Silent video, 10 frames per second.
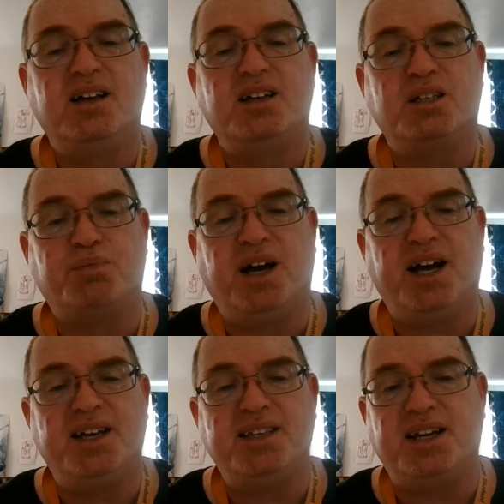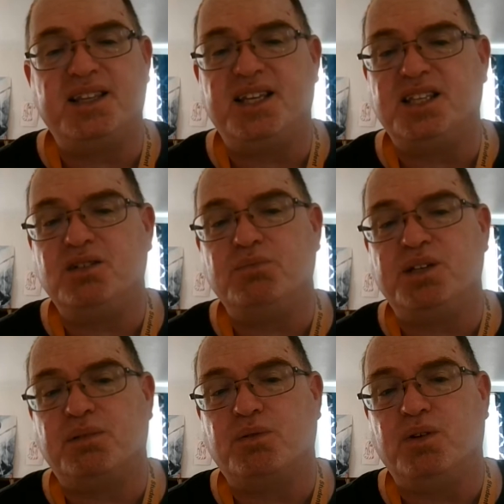Surprise! I didn't think this would be
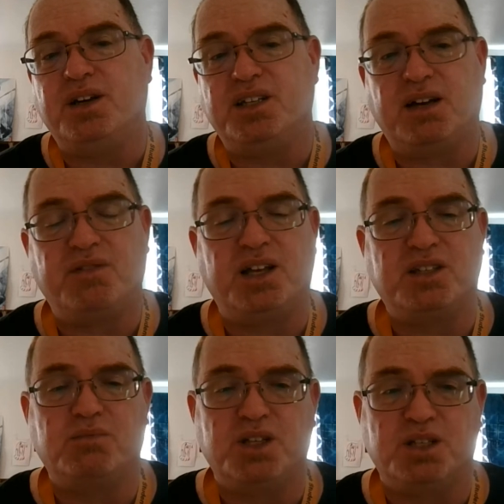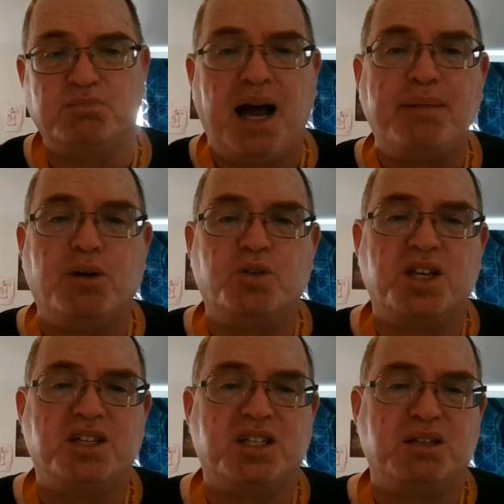number one. It's off, it's it's my most
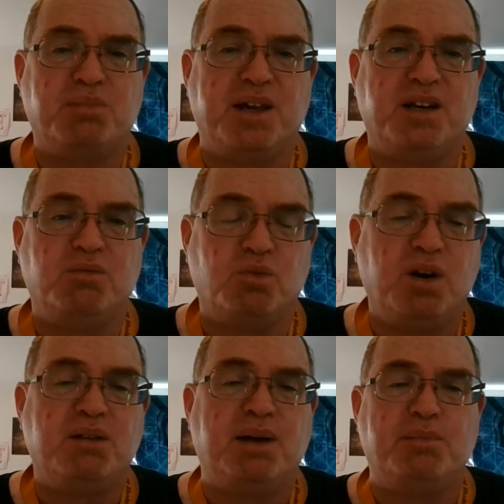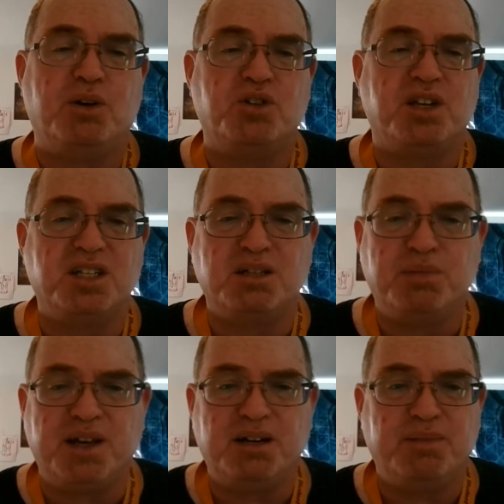anticipated, or one of my most
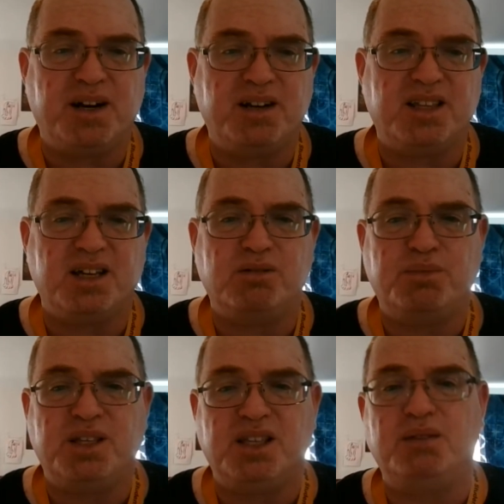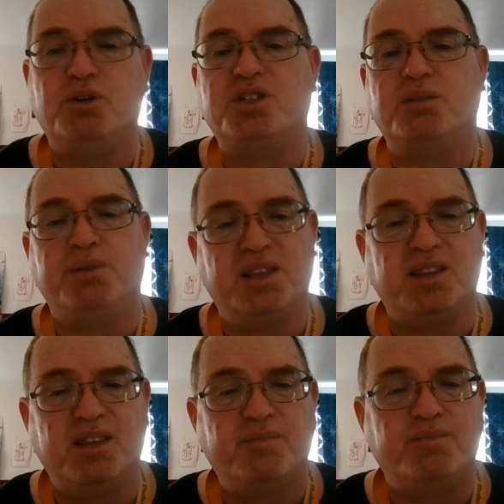anticipated, but I didn't think it would be the most.
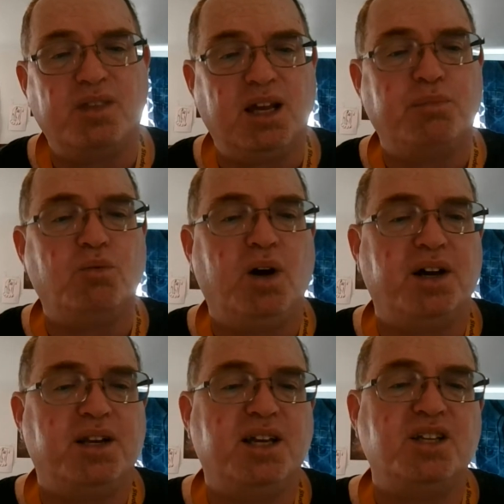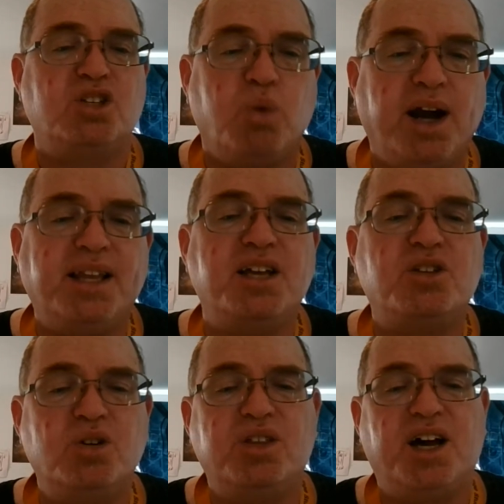But Number one is Twilight
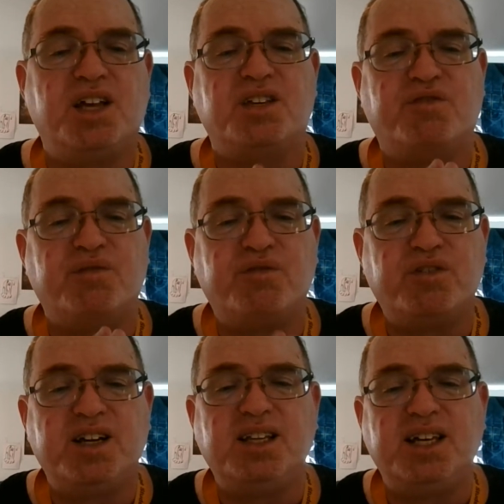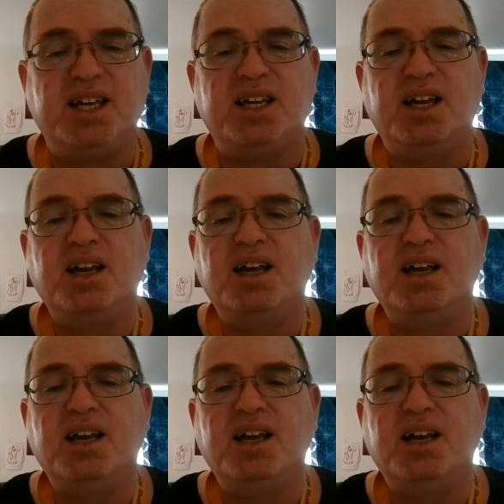2000 from Free League.